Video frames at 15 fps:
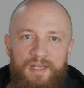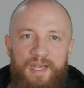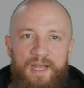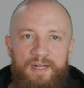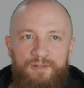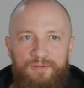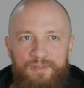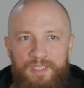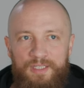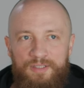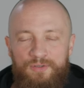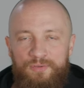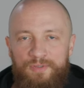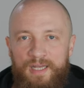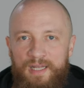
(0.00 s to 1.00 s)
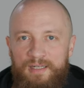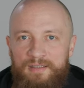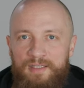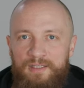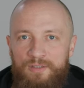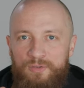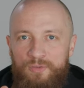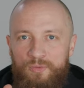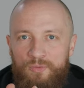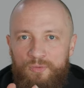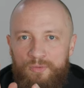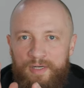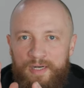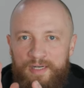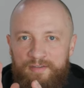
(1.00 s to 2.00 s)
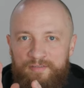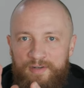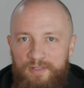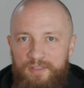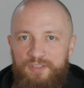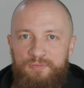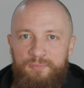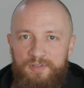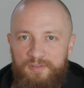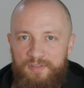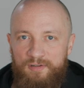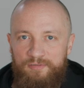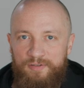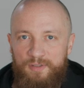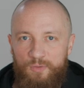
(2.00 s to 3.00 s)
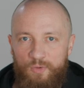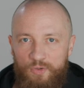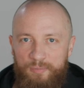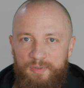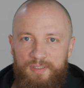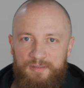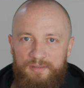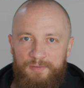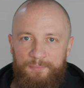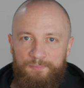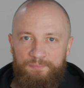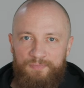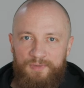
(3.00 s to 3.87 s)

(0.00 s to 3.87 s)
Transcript: and you need to get into a very specific orbit.